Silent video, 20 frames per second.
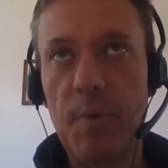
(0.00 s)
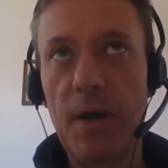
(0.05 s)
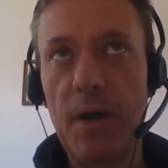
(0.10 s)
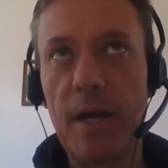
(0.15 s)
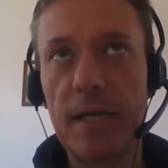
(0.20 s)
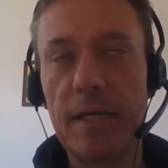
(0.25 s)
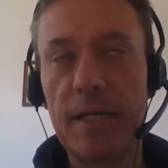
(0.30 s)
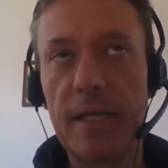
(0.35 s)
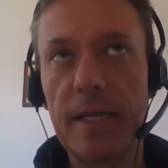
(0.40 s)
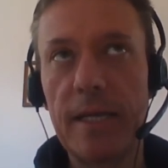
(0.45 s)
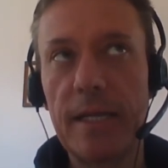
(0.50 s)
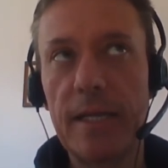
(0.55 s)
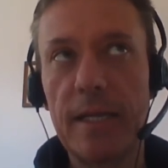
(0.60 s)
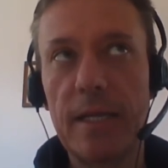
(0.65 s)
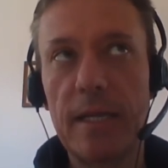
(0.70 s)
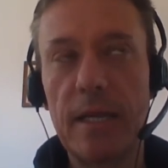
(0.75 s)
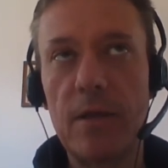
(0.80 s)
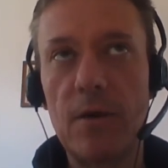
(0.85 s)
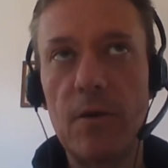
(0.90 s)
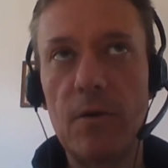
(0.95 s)
but,
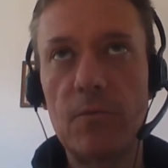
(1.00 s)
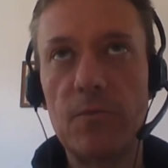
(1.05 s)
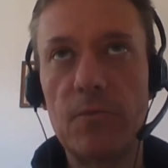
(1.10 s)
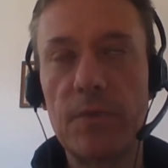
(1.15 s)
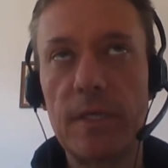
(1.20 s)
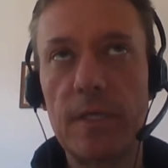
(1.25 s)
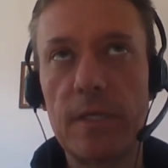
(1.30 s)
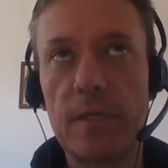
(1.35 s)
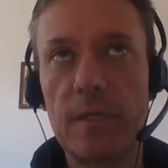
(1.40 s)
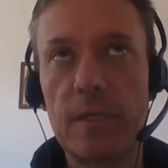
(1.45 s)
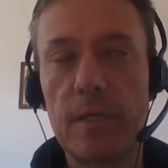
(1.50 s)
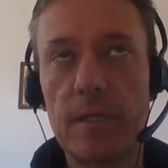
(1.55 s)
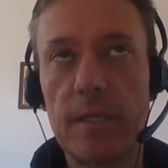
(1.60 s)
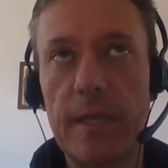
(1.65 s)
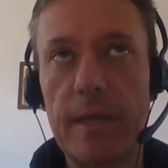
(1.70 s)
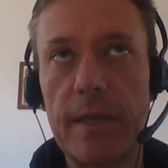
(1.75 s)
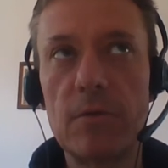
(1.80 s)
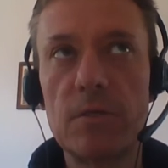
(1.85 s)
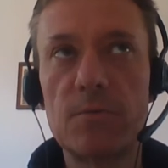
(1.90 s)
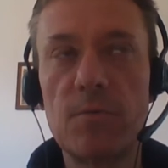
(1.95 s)
you know,
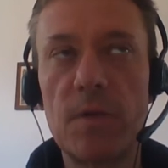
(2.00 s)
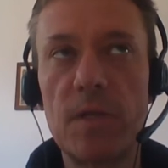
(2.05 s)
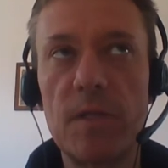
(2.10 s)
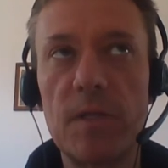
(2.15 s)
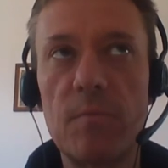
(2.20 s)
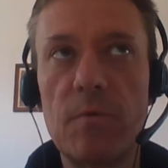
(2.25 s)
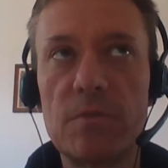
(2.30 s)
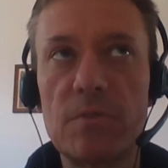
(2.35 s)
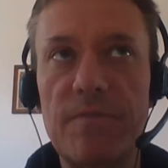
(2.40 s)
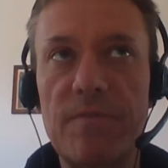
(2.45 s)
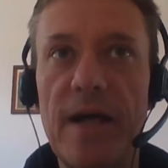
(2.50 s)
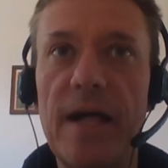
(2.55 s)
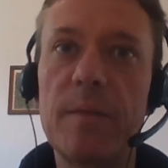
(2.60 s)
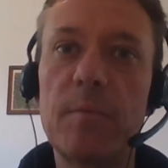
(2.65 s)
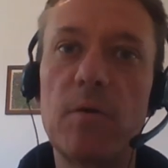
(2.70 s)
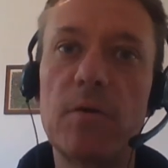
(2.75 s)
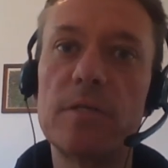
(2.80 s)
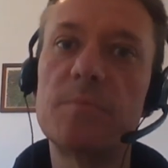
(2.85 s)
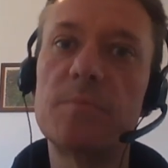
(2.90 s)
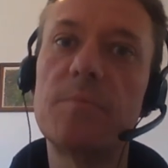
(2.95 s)
it was one of the most
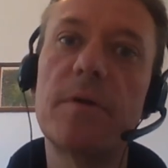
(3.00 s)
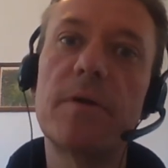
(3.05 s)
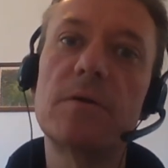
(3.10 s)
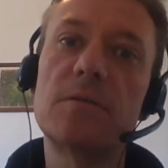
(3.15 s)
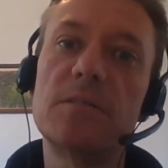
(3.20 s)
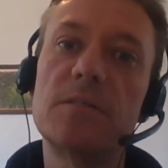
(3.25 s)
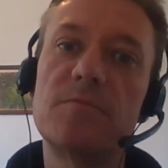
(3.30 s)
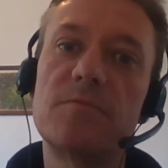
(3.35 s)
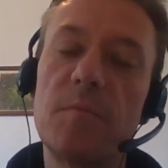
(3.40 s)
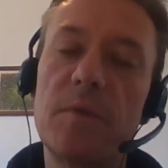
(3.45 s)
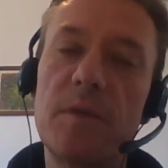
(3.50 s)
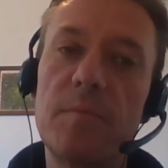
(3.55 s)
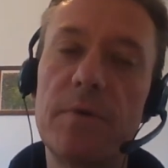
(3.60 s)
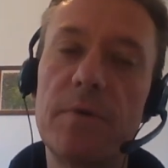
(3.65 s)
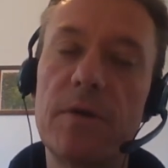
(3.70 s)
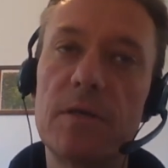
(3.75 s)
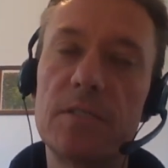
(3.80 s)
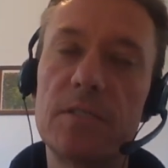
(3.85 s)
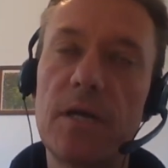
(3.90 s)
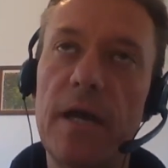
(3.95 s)
valuable experiences for me,
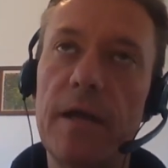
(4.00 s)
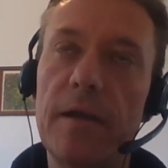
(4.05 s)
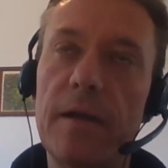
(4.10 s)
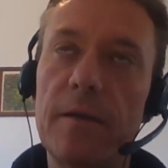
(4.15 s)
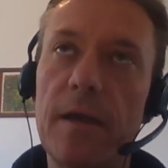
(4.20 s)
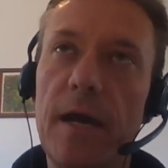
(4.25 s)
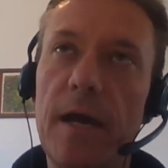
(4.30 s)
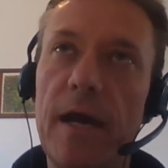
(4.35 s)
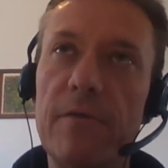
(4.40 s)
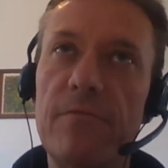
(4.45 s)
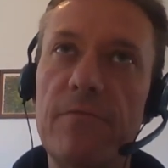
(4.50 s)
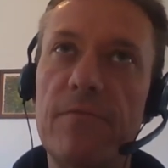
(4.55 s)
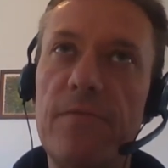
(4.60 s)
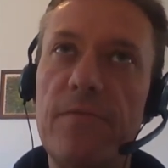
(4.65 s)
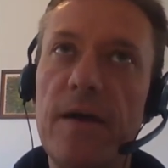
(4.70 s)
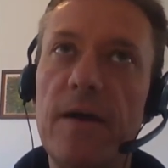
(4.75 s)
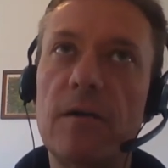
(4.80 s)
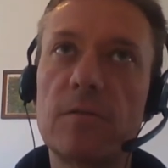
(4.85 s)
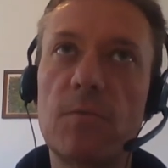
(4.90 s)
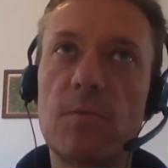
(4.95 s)
because I
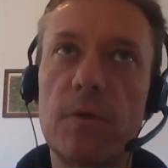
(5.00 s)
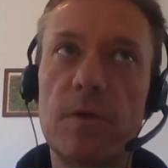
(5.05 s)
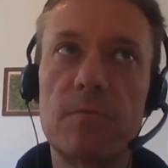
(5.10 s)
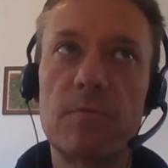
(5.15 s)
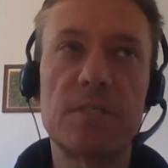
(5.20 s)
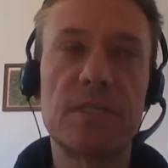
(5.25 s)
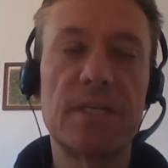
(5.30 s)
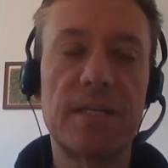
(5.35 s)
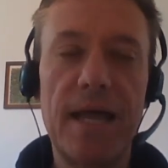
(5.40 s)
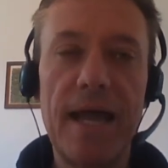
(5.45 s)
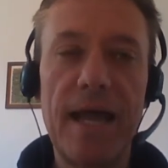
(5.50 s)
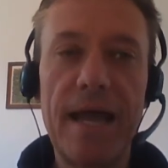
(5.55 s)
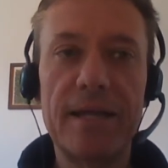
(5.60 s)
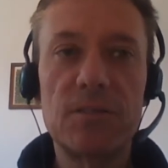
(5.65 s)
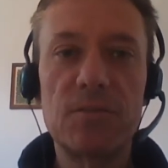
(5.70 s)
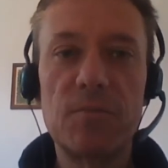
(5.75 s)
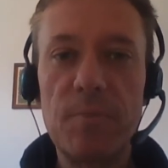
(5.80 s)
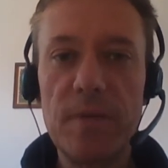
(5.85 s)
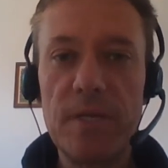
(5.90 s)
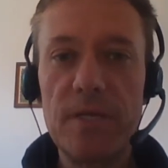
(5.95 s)
felt what it was like
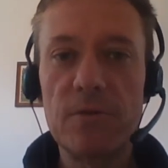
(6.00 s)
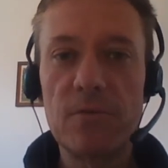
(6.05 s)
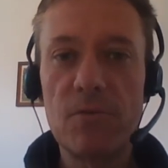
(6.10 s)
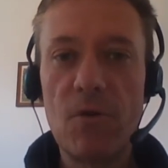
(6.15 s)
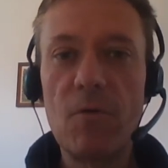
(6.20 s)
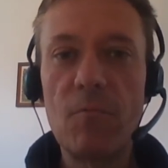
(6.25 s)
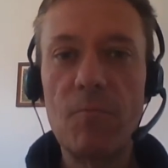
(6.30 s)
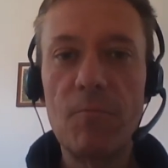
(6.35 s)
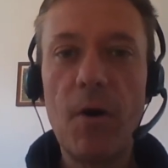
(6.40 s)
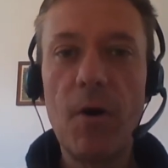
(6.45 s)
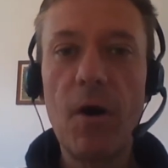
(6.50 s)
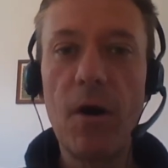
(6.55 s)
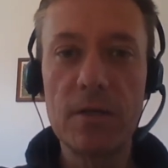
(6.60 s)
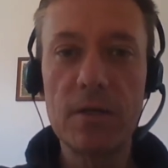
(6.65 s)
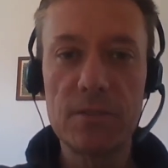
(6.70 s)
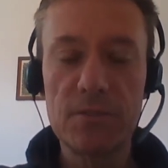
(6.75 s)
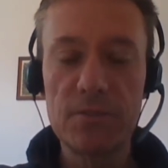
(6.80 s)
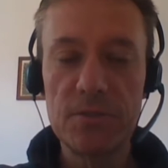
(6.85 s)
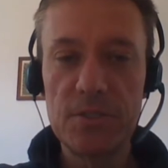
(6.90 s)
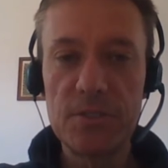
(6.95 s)
to be your own
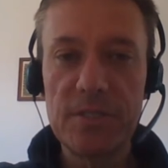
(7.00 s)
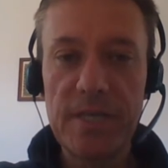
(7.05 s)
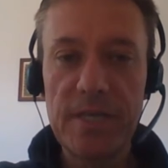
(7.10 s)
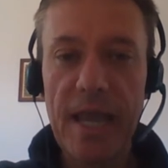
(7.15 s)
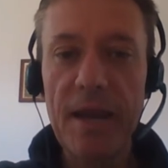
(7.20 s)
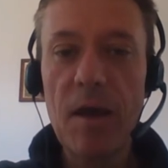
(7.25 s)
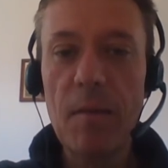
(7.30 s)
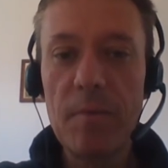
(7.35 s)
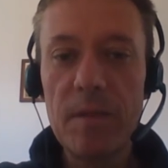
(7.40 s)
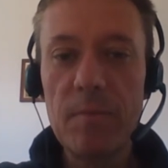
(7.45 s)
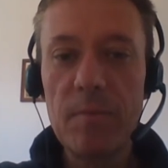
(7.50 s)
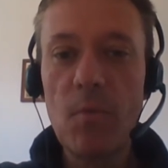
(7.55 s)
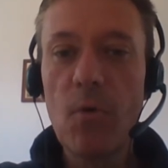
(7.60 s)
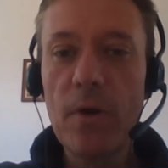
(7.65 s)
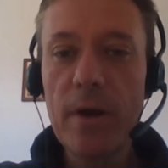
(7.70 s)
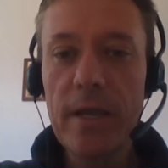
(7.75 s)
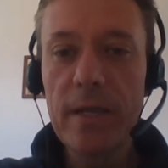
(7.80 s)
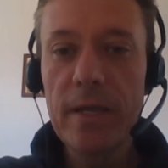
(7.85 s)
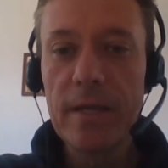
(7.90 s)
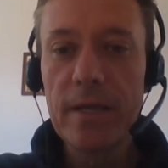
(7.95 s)
boss. You just get up in the
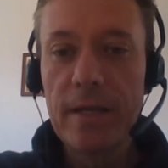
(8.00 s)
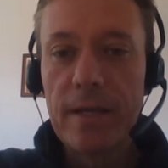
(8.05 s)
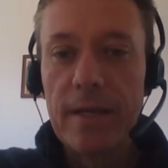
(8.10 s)
morning,